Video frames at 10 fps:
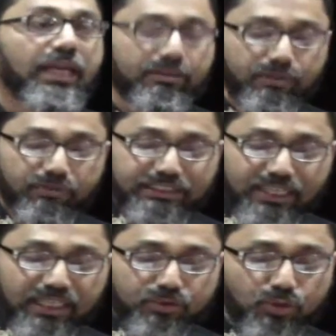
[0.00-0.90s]
And when we
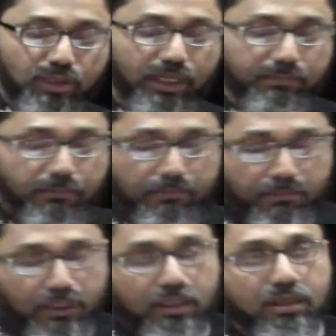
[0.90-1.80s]
say sunnah,
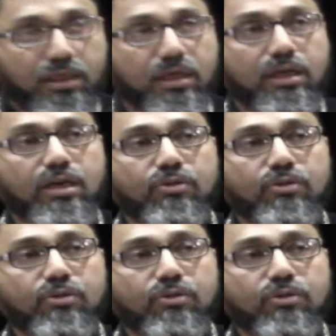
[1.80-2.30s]
uh,